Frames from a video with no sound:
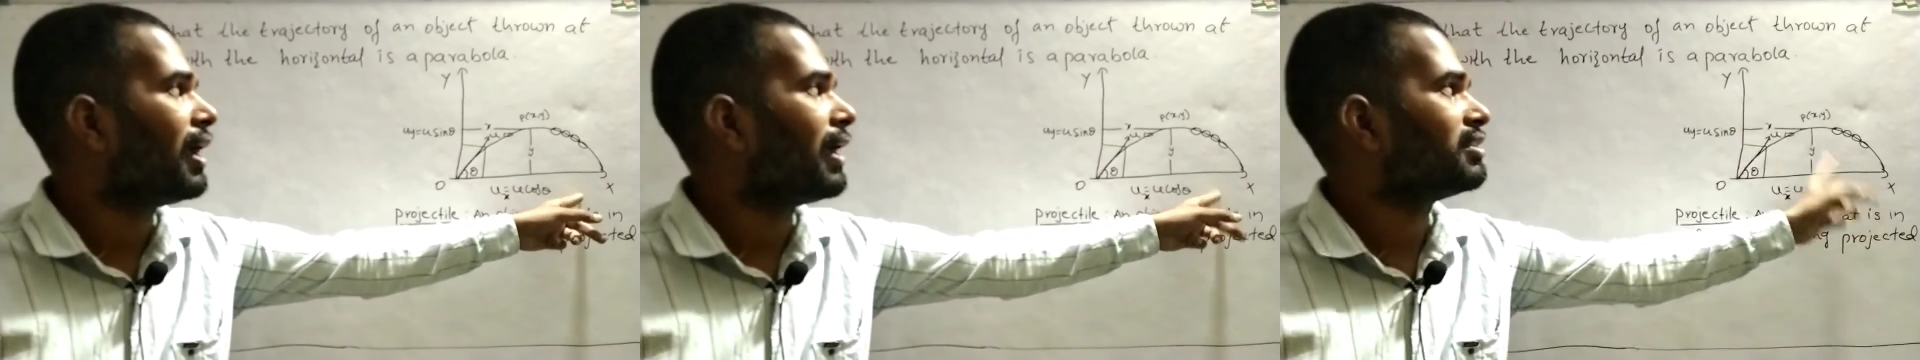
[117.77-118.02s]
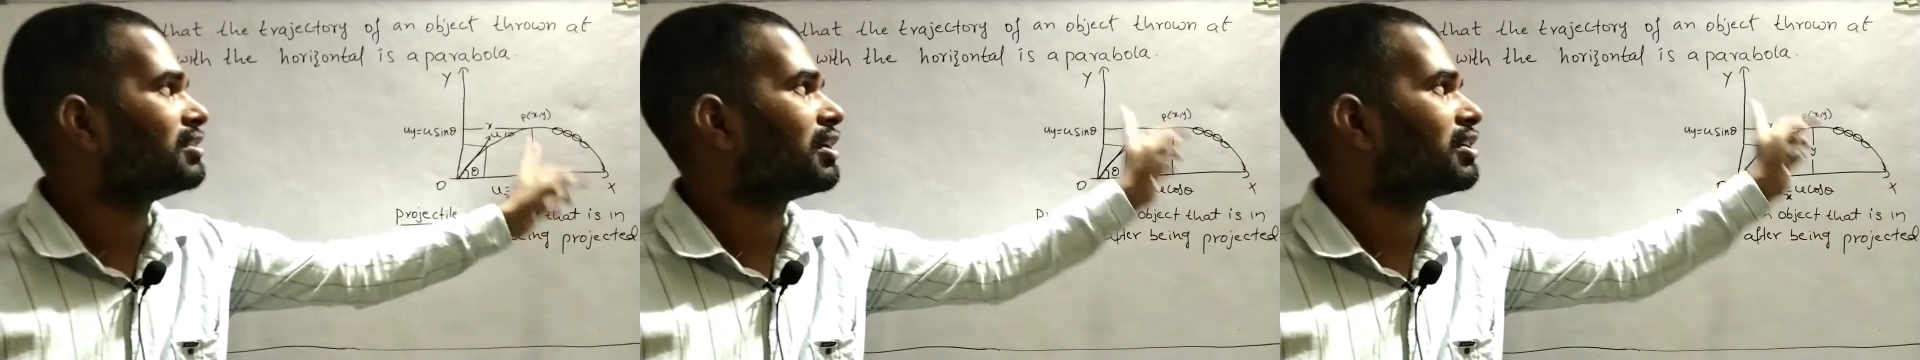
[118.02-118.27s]

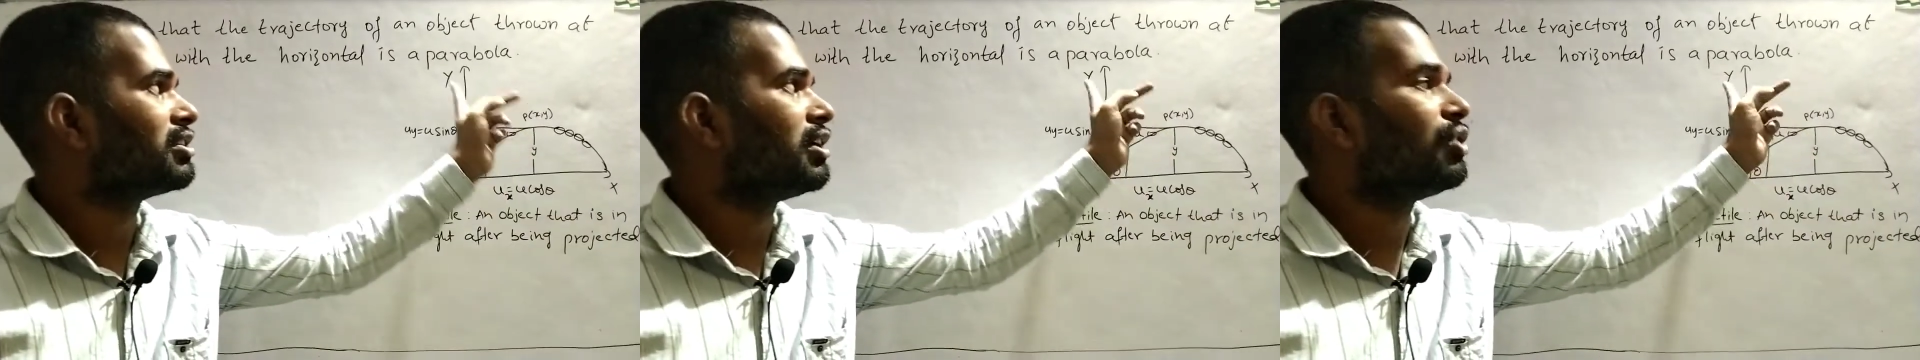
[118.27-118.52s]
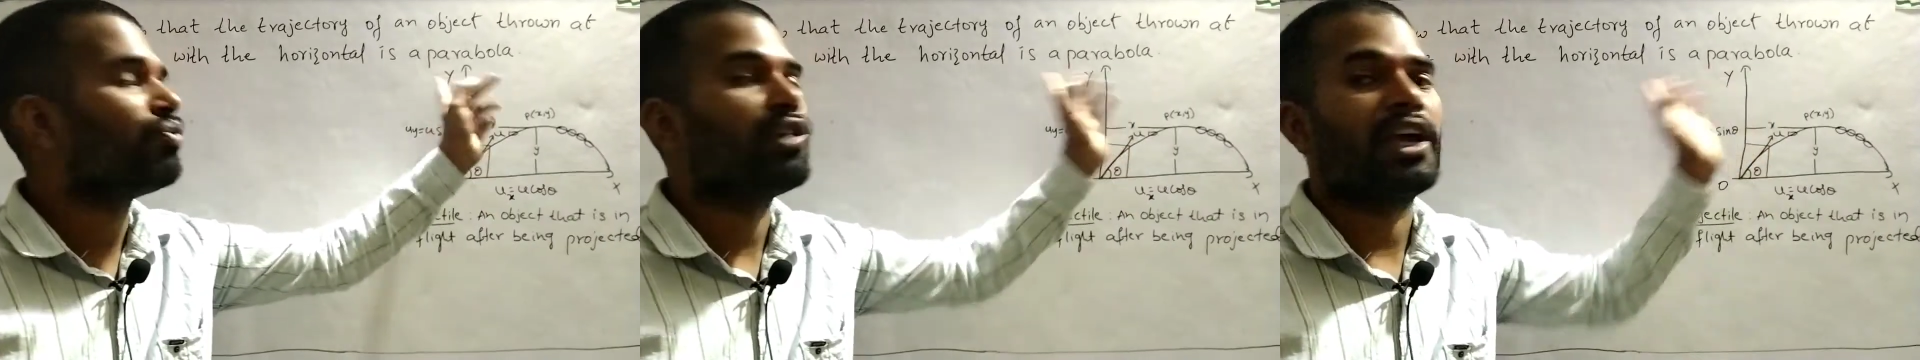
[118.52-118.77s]
x-axis
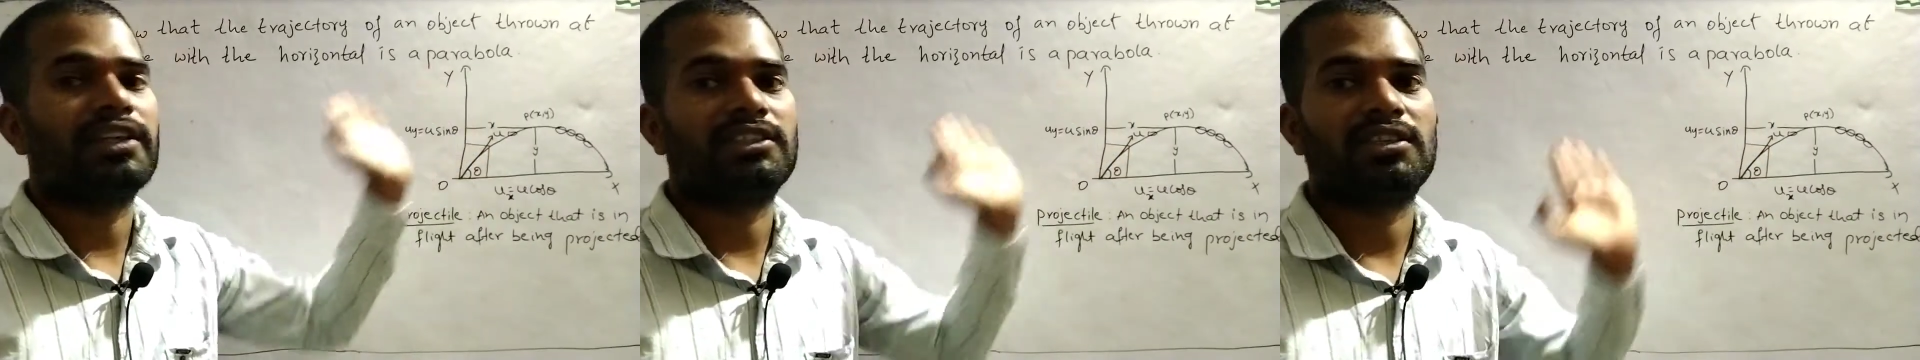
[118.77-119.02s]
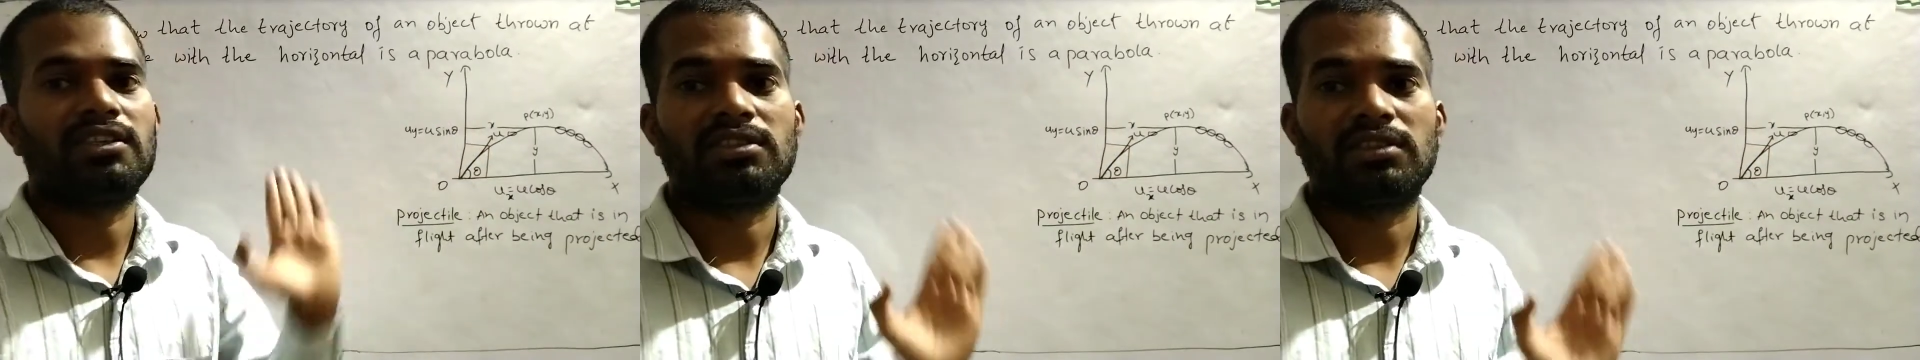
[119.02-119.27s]
and
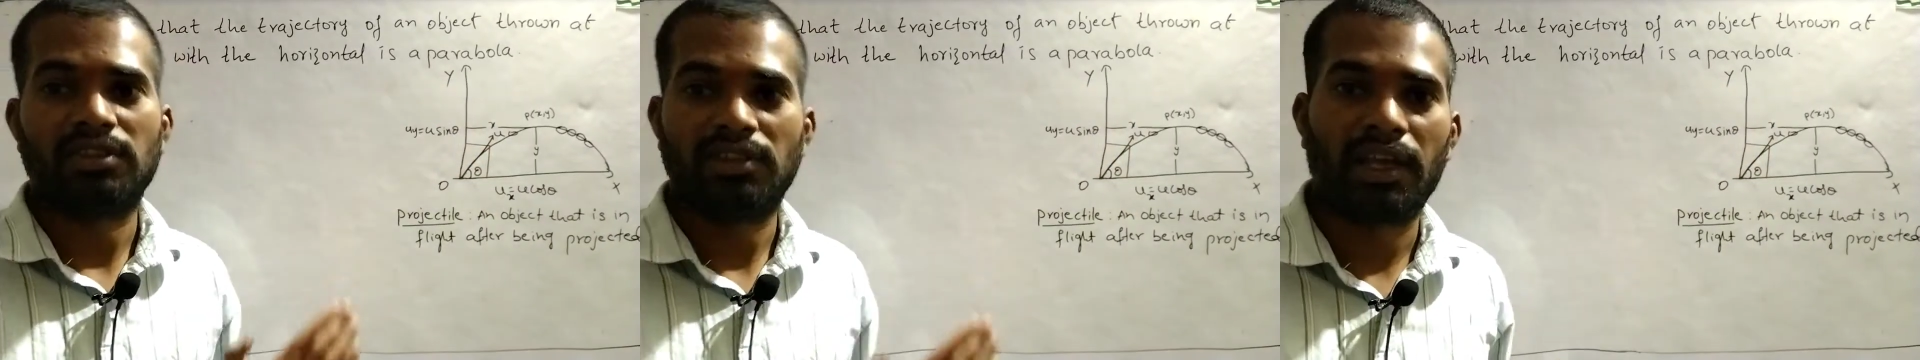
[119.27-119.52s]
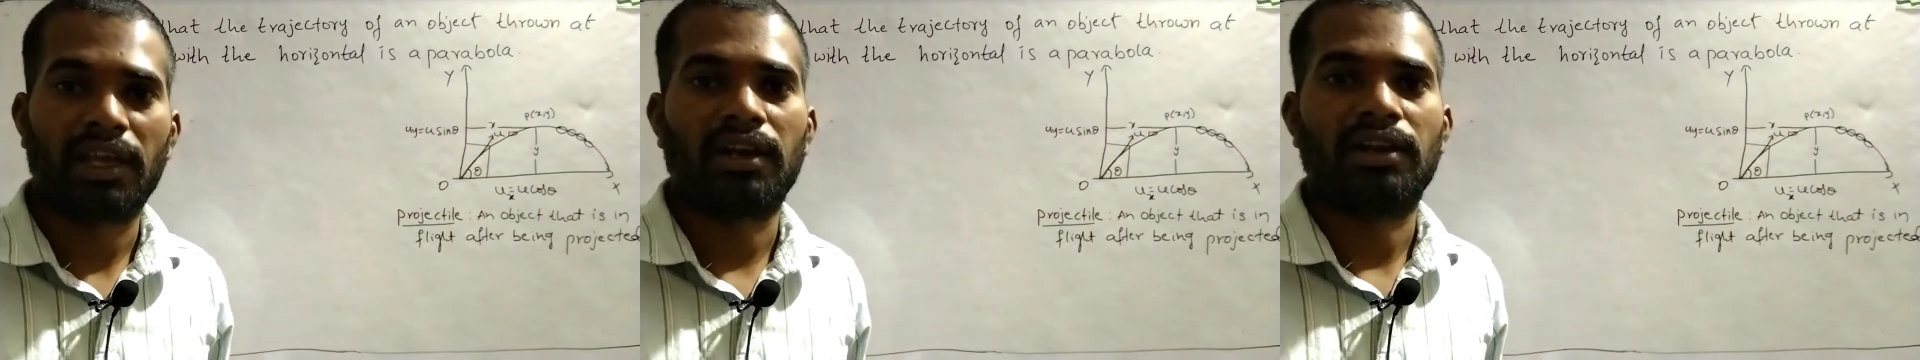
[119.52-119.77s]
y-axis
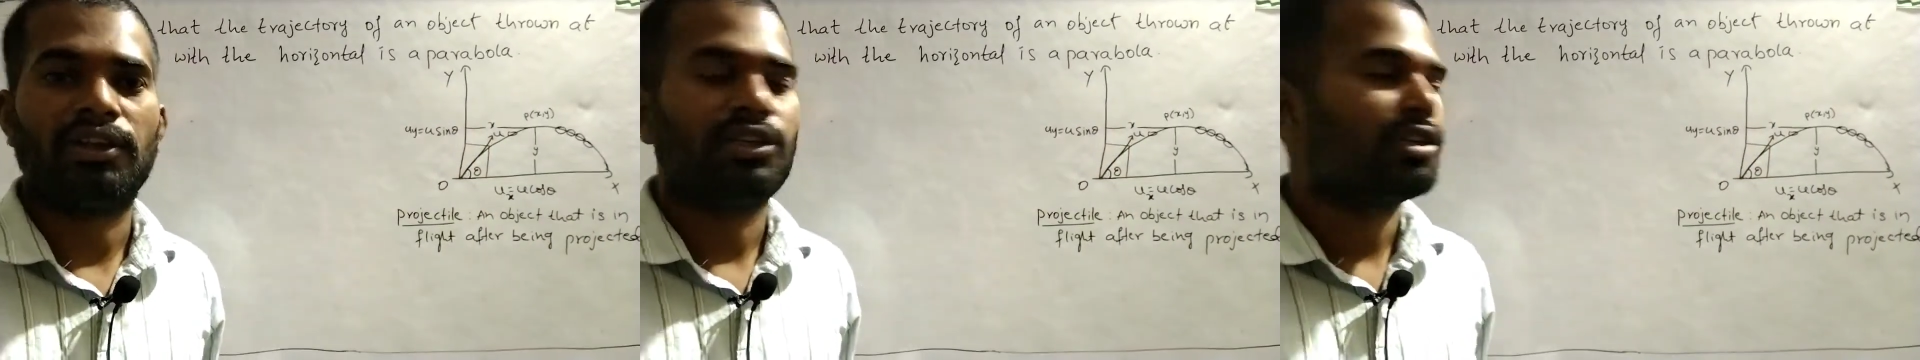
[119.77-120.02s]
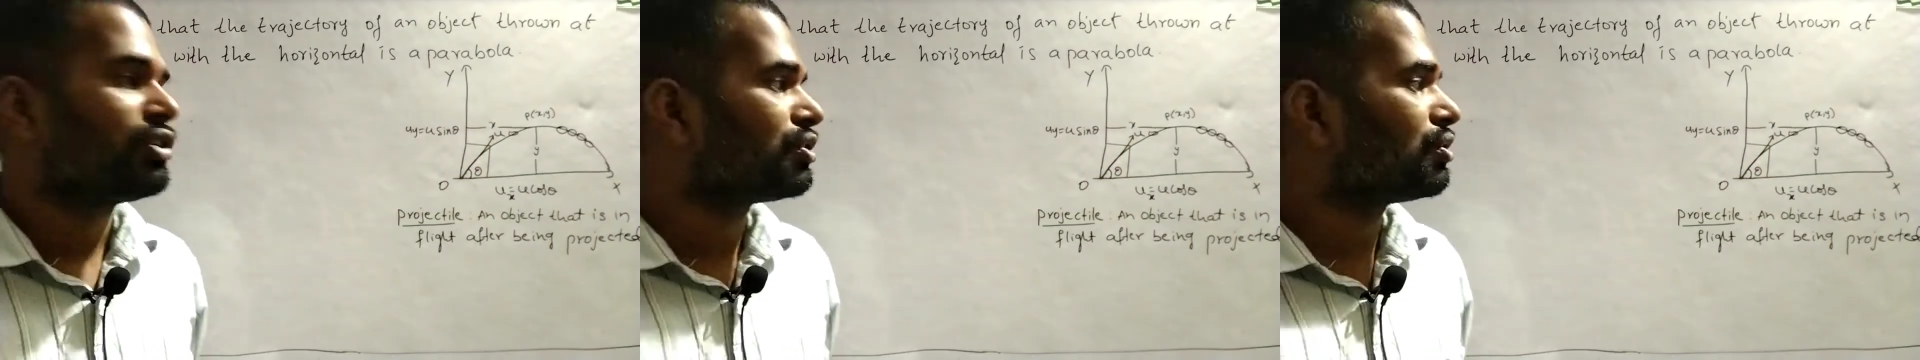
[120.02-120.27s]
there.
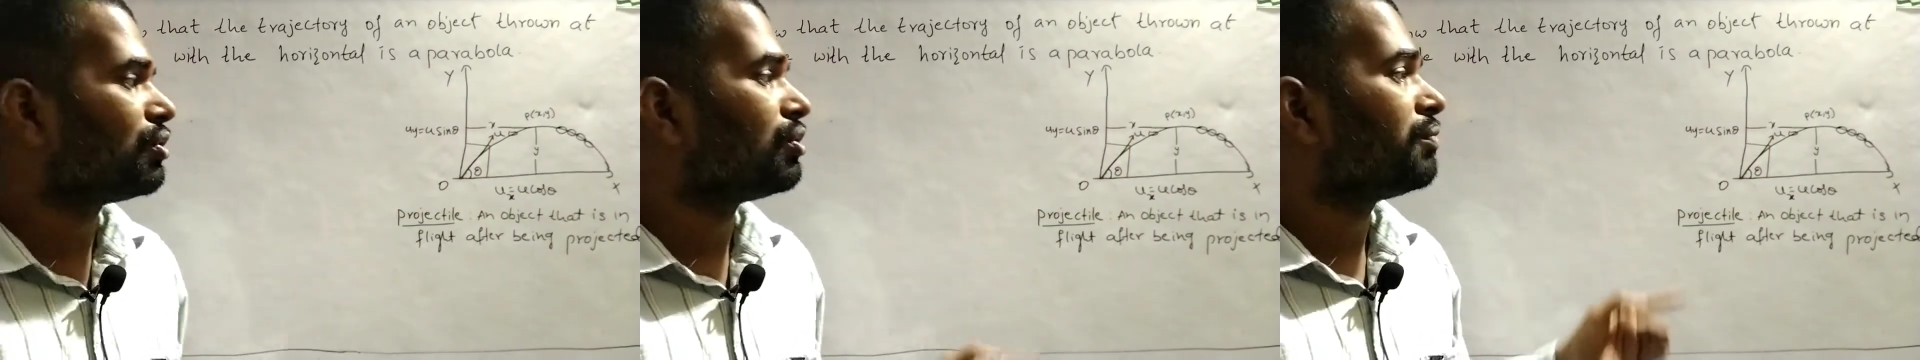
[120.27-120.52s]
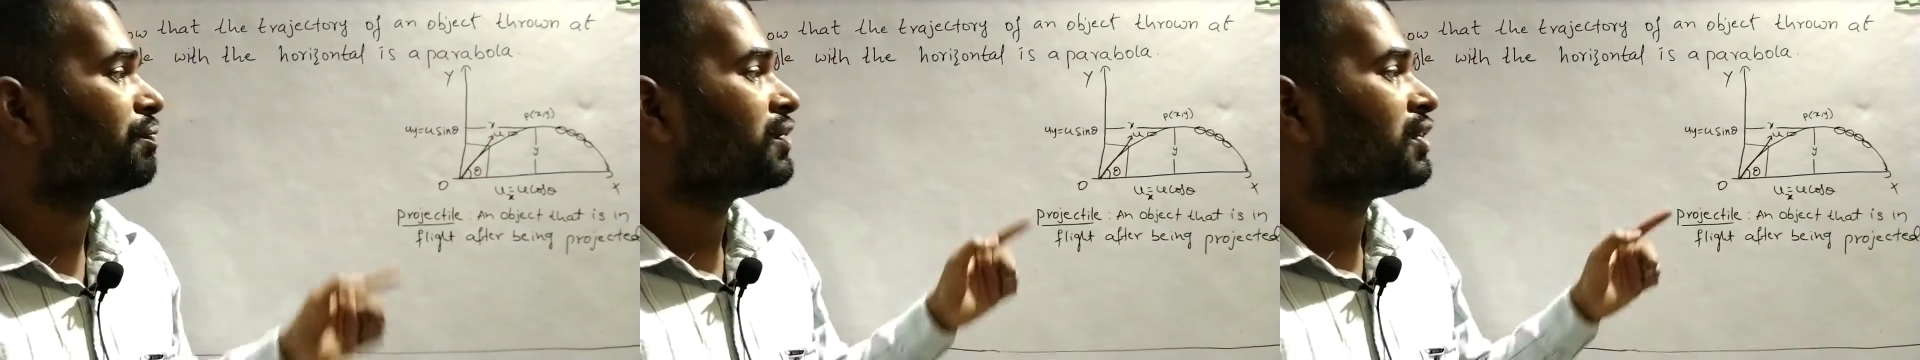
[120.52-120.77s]
So